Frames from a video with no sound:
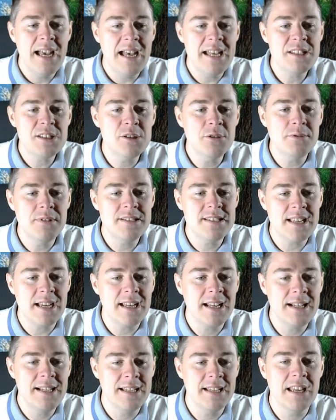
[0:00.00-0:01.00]
As soon as
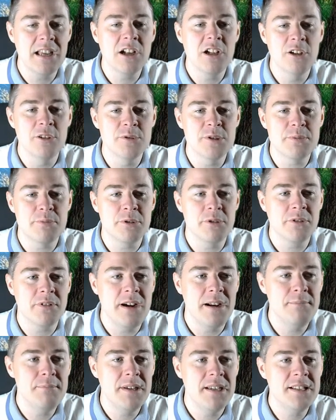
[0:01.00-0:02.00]
I click close
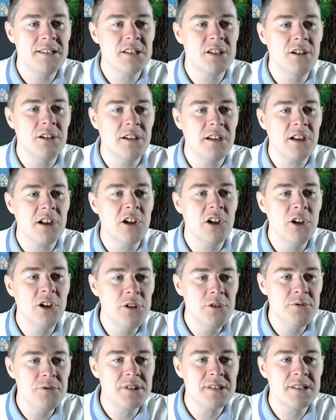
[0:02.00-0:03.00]
program, it's going to
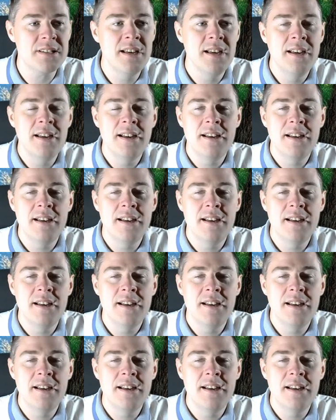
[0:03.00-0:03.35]
close